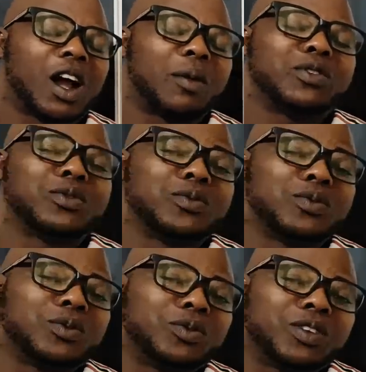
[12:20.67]
up
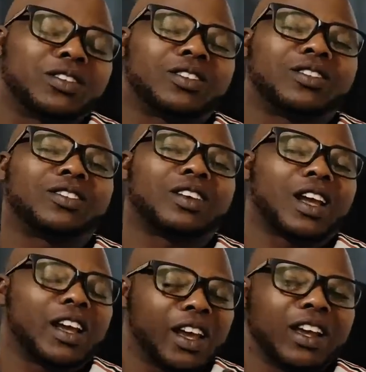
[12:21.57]
to
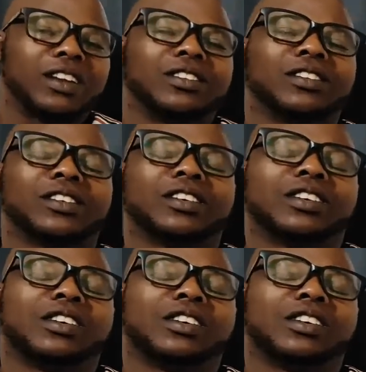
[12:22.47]
this end.